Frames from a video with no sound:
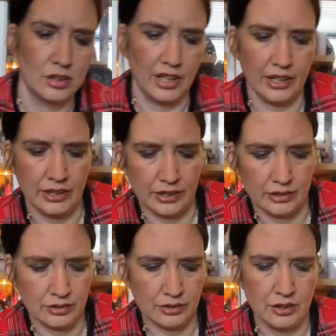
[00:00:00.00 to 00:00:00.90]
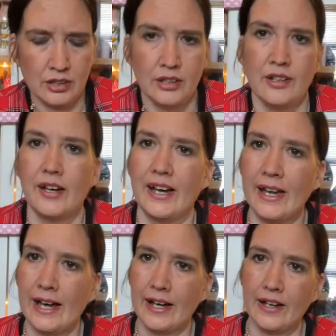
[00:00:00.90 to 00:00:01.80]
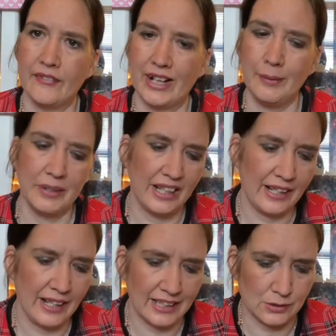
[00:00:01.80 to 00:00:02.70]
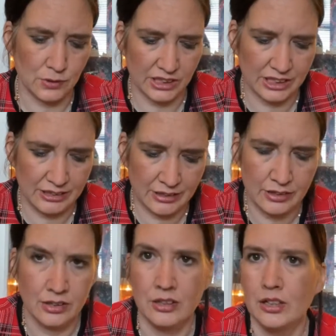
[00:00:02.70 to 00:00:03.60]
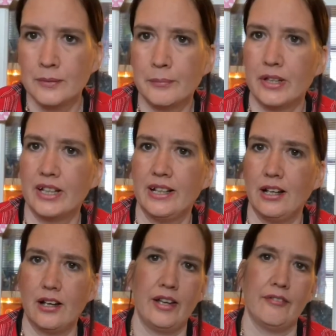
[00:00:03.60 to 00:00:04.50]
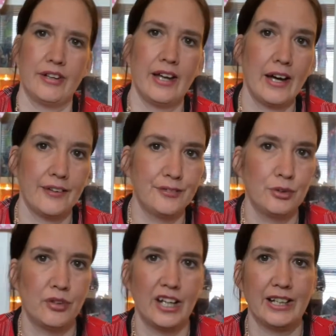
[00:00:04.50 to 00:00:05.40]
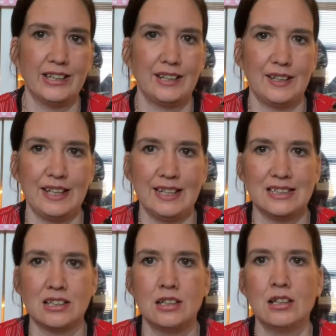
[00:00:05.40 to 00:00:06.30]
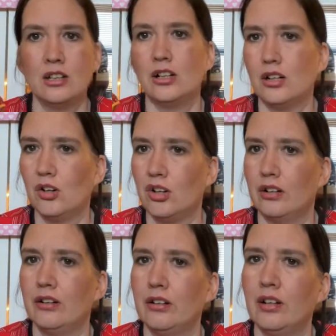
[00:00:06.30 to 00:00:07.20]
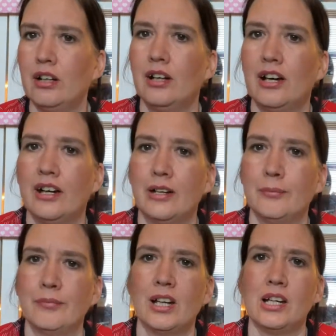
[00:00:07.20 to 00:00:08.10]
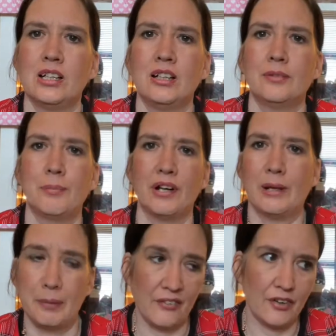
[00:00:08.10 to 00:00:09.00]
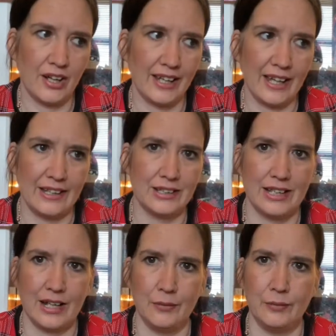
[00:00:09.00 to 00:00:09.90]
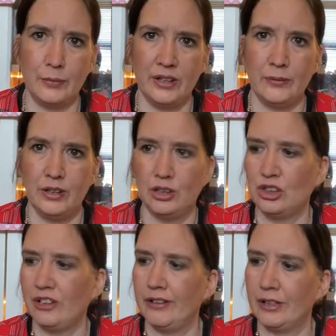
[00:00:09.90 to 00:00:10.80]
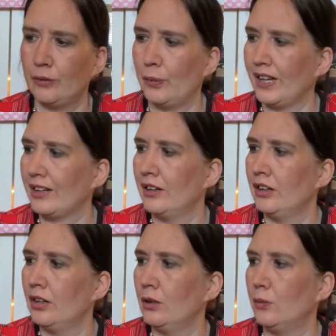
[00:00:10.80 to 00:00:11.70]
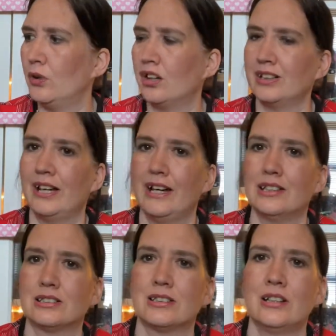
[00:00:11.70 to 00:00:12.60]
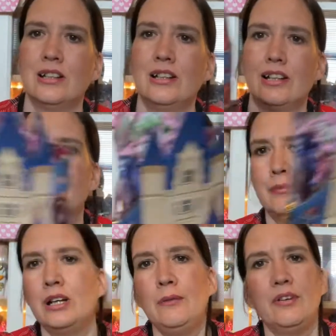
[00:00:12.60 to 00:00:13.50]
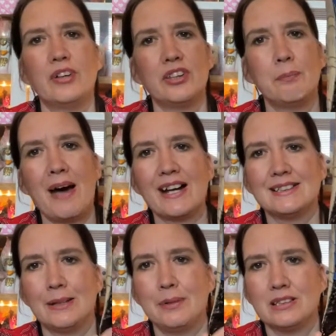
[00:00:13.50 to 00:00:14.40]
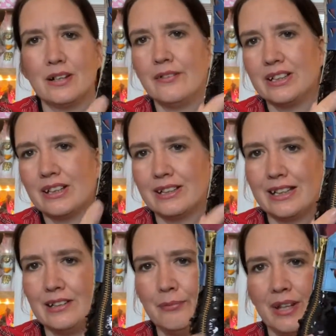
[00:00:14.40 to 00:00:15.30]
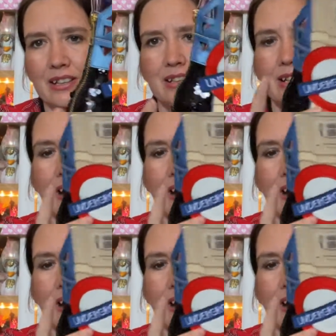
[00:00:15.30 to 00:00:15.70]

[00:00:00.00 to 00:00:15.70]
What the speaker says: And if anybody has watched my live, I have tried these on, but before I get into that, we will do a quick walk test. We've got the back zip as well, which I didn't mention,